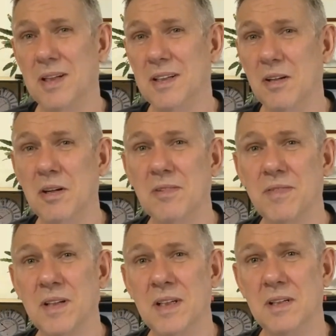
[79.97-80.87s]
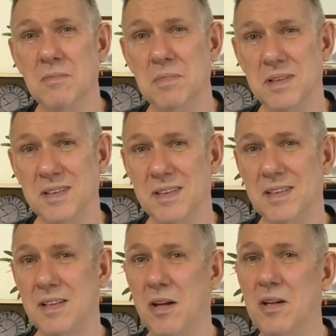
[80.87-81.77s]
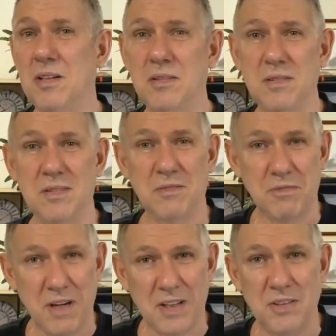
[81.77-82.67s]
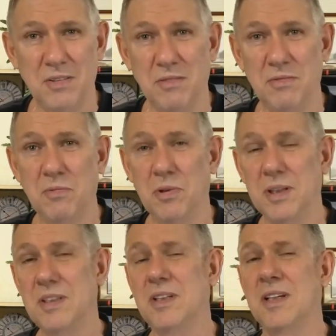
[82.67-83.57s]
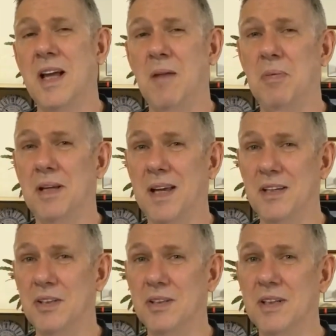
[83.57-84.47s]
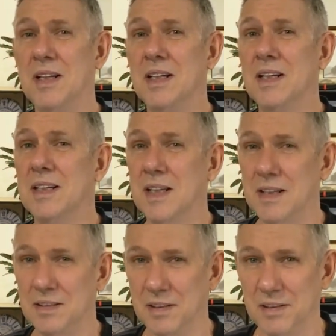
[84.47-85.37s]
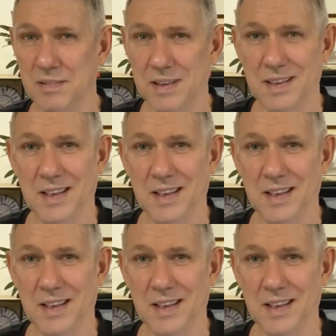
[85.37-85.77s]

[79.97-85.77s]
And a lot of businesses only use a fraction of what each application can deliver.